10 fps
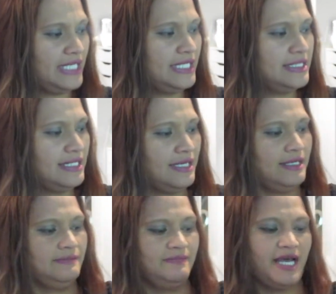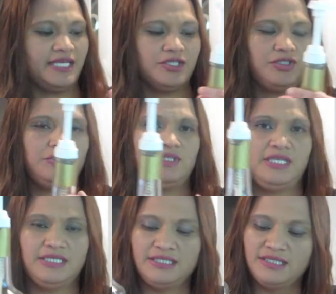is I just use
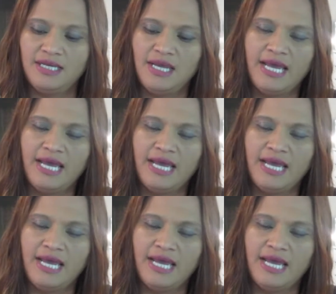this,